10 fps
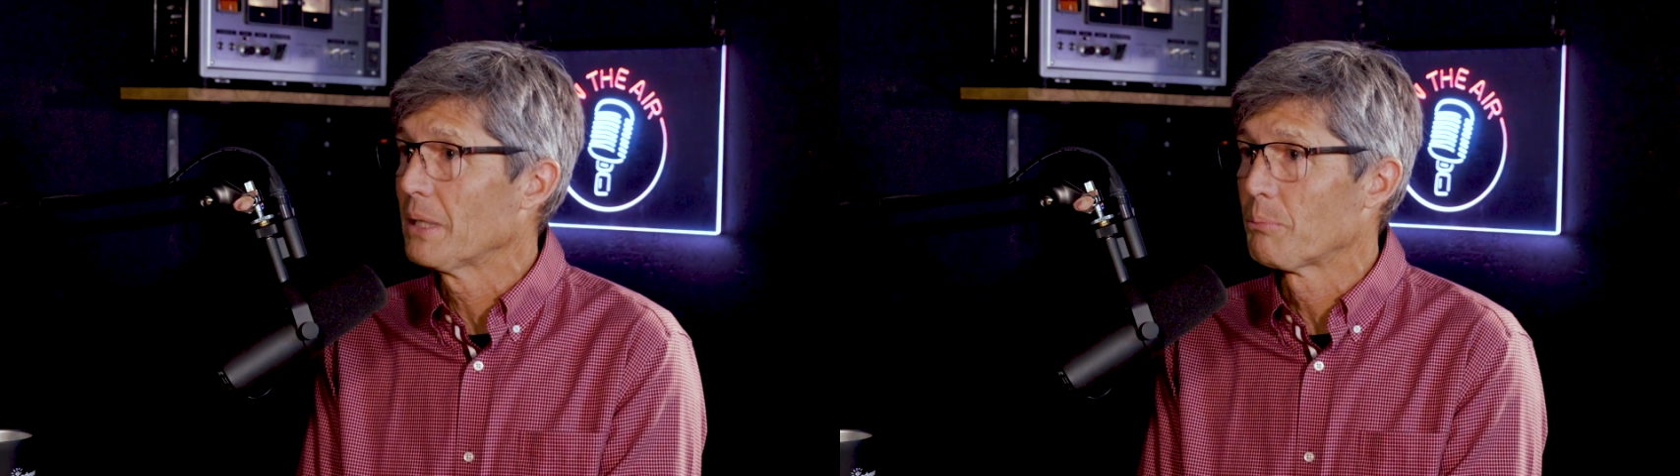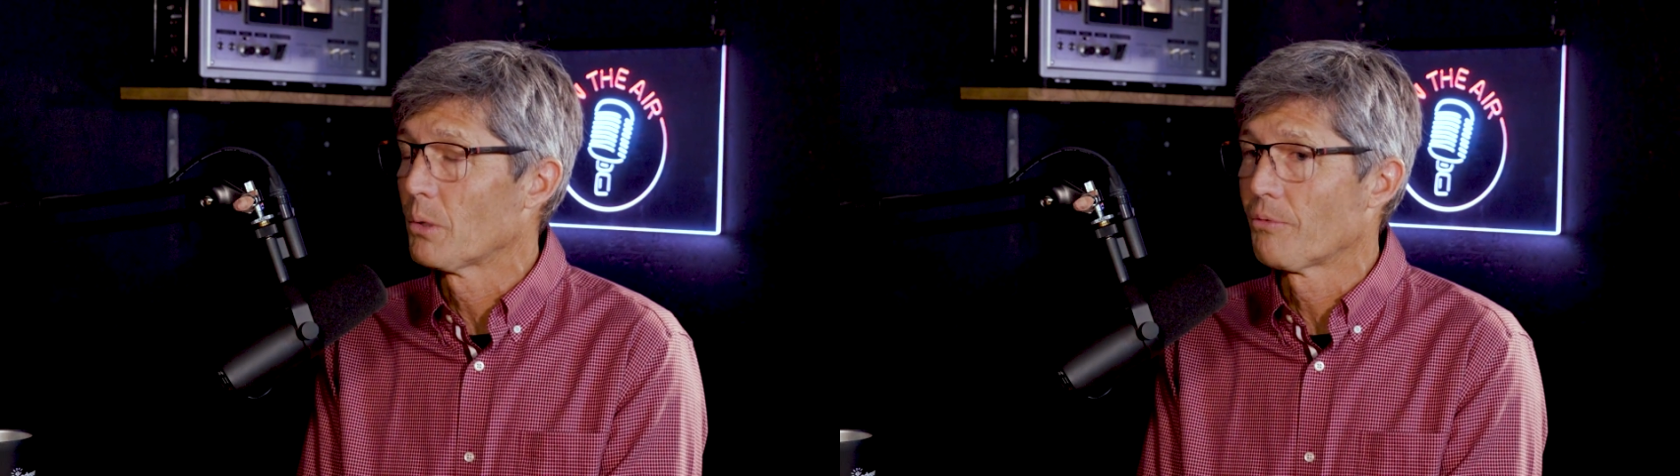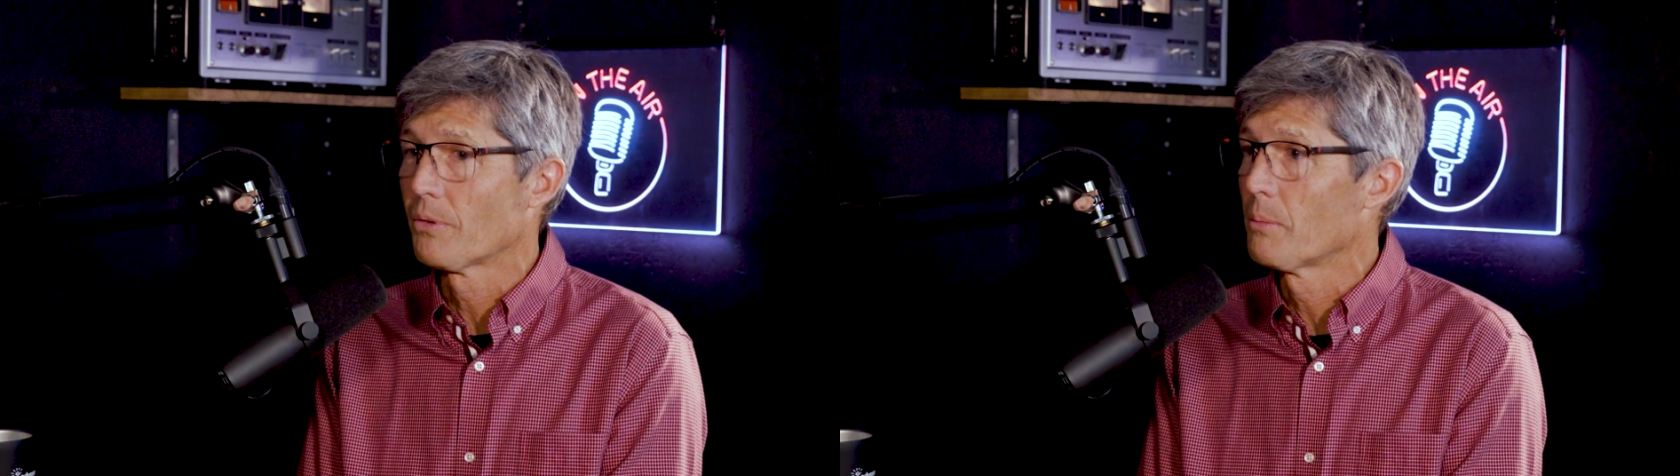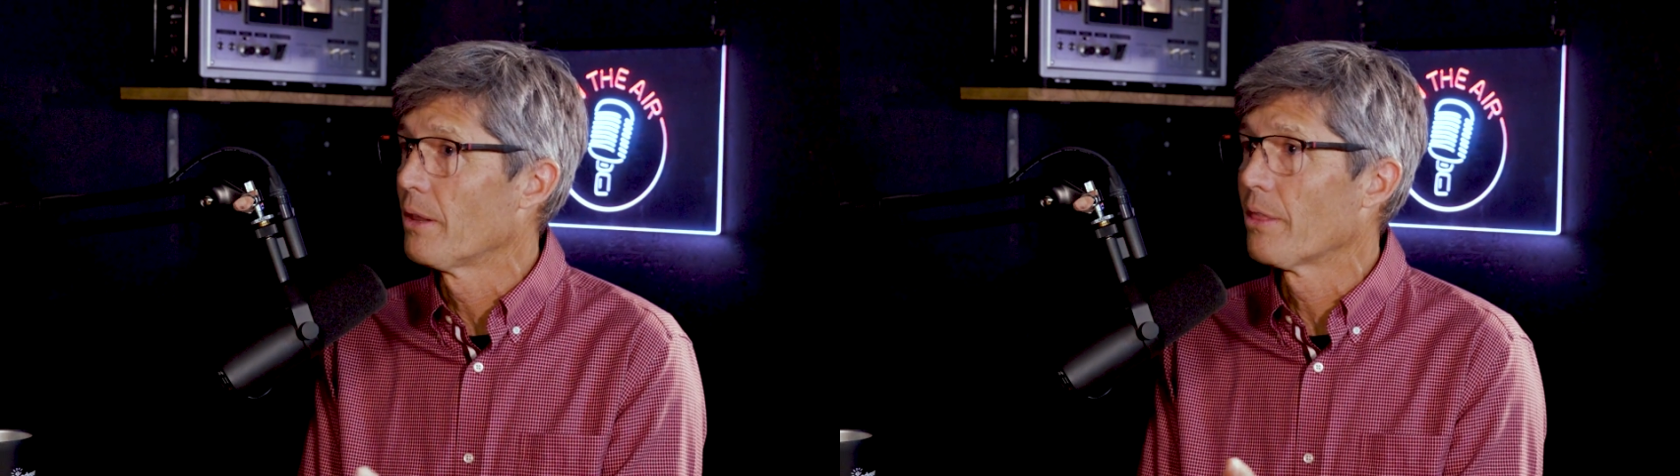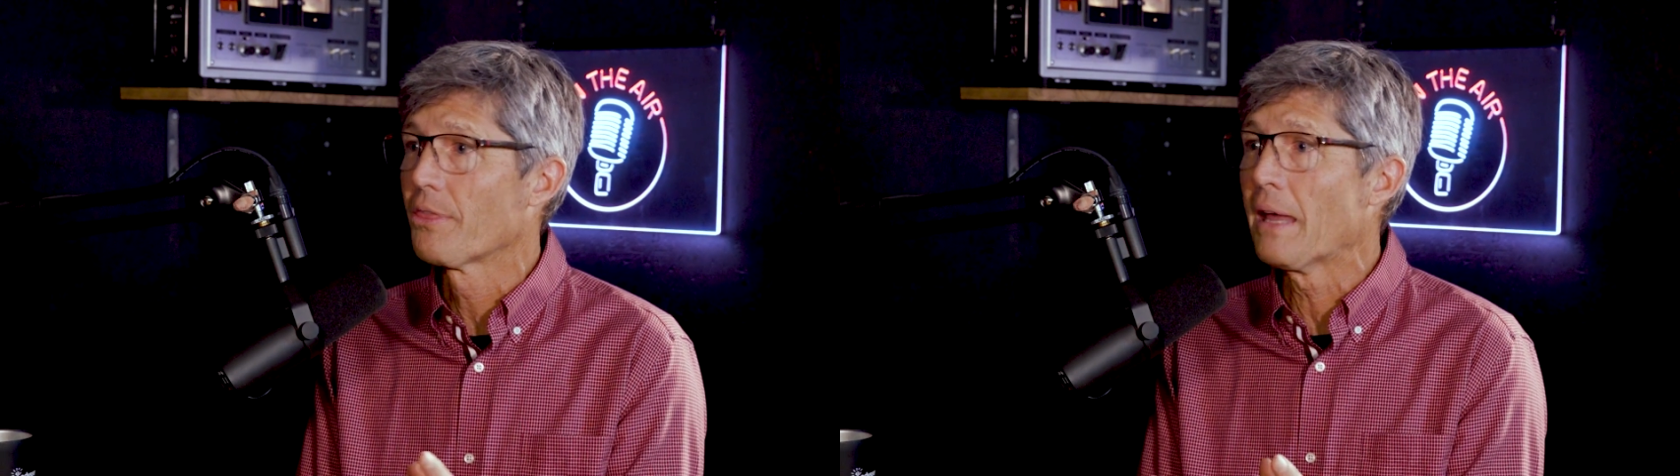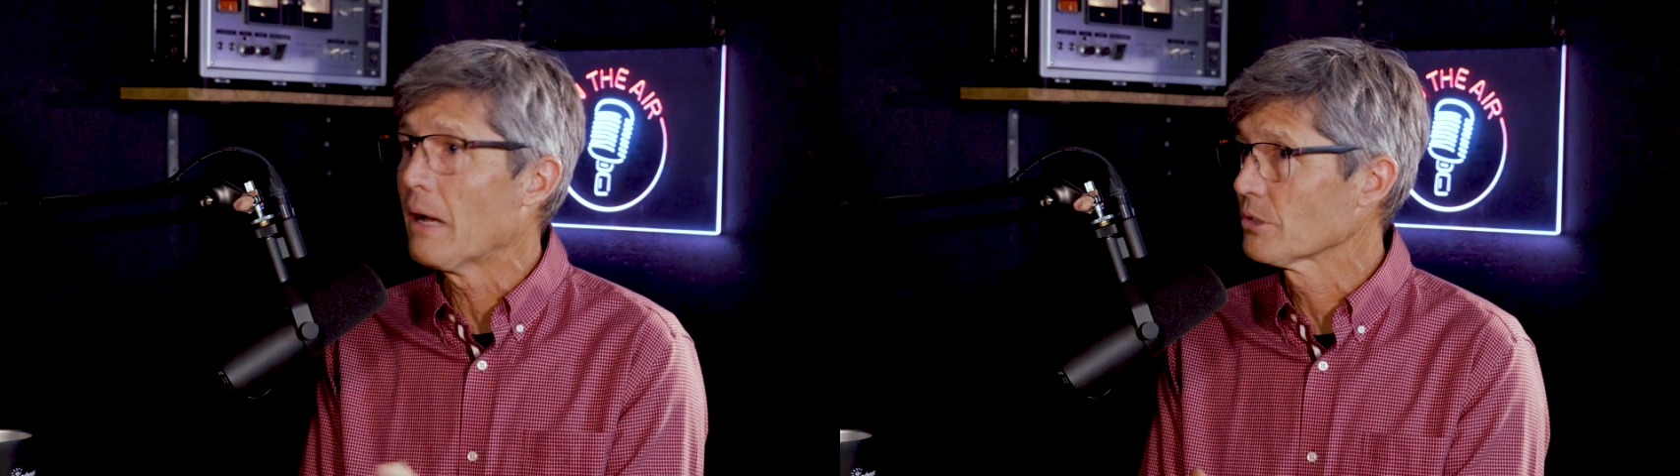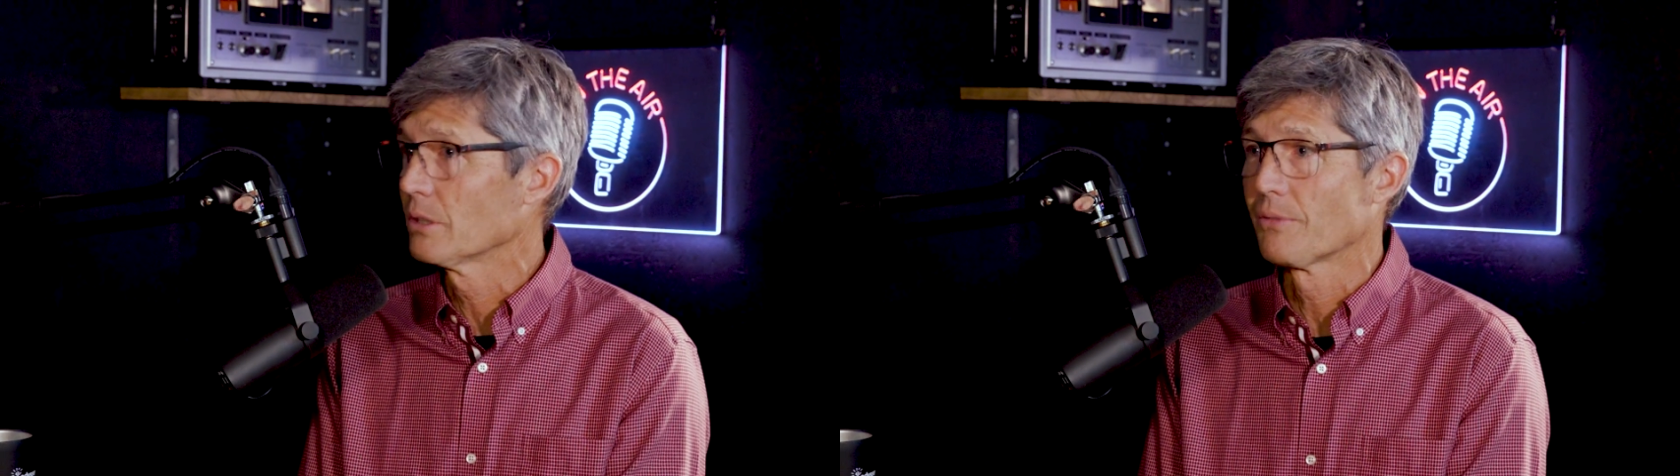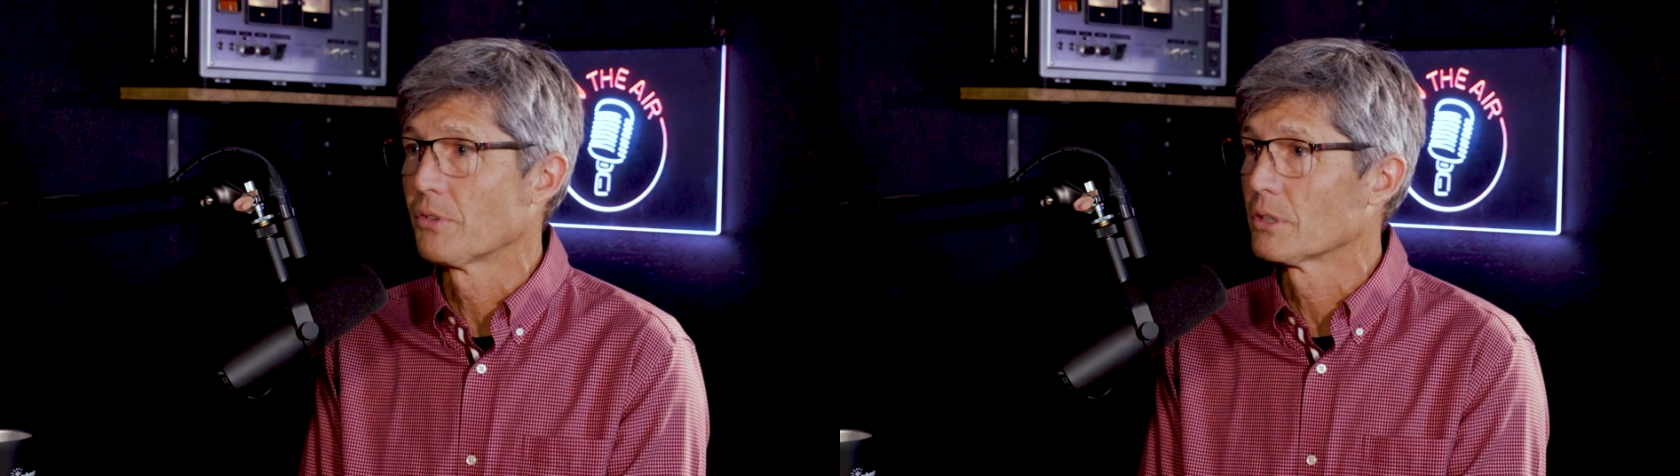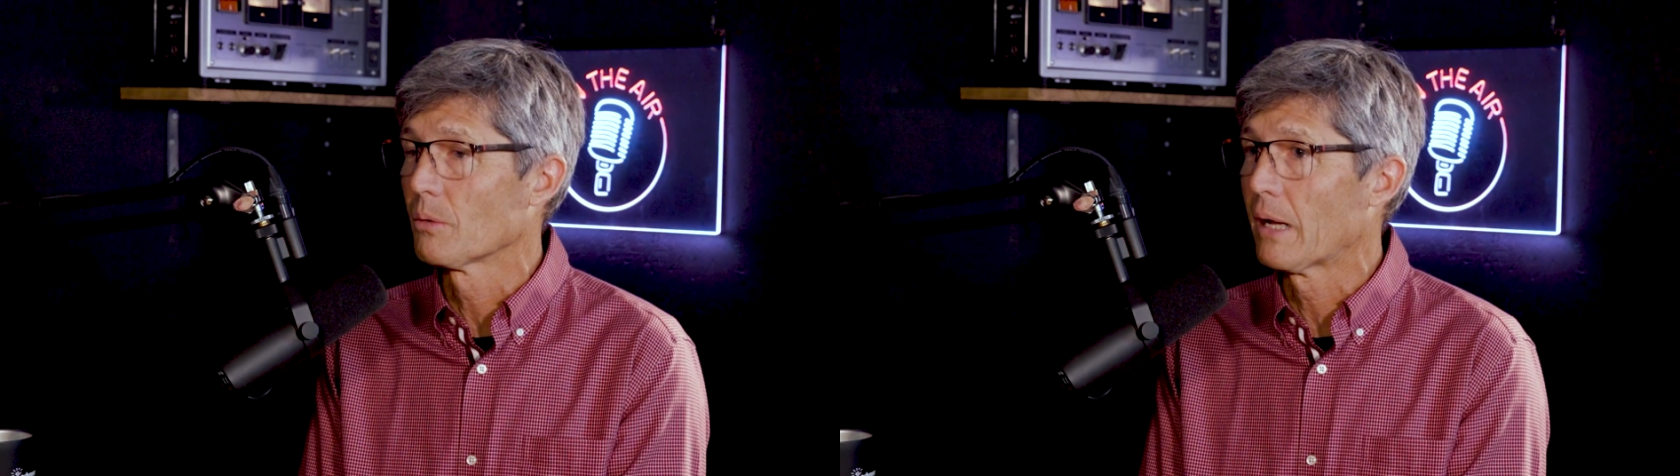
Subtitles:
people from 1,000 different